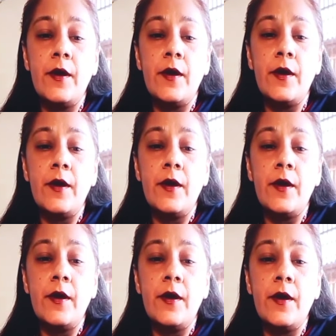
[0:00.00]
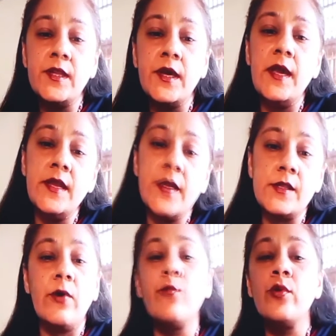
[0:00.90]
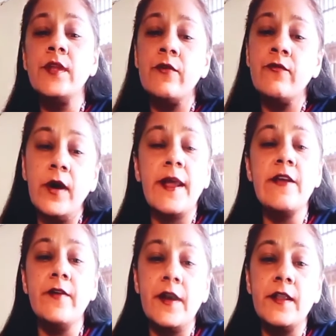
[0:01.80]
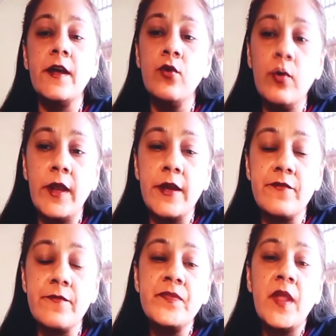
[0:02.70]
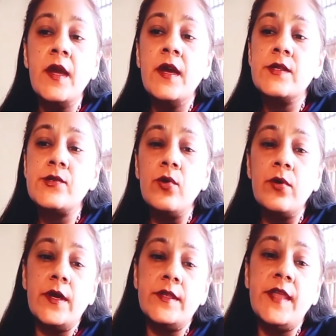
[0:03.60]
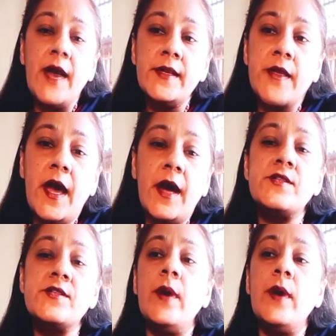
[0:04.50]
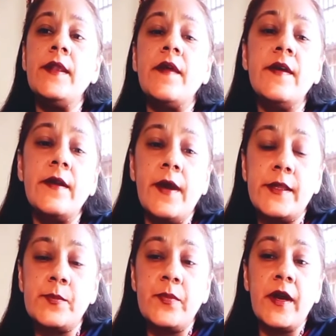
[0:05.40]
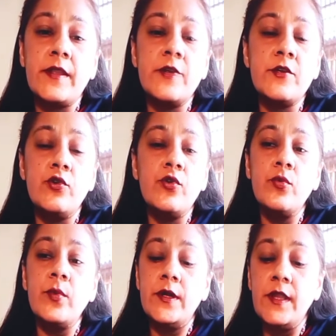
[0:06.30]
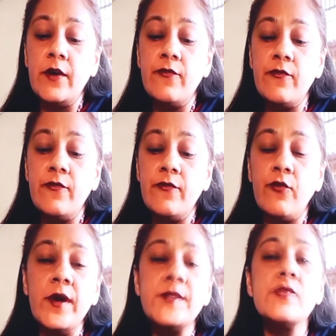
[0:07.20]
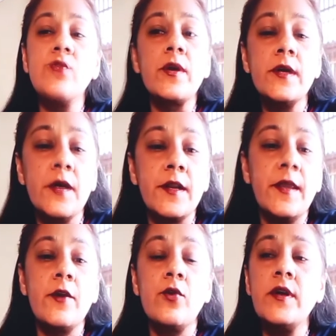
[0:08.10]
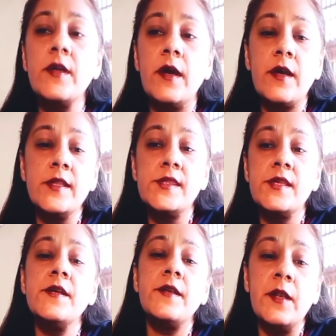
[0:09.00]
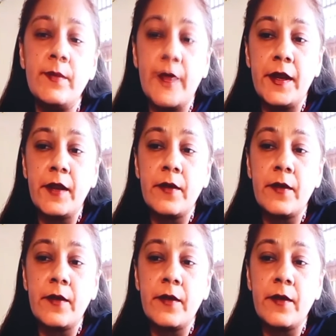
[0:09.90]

embrace both the areas of both their work life and their home life. So that adds to another aspect that their voice is not heard. They are not considered in plan.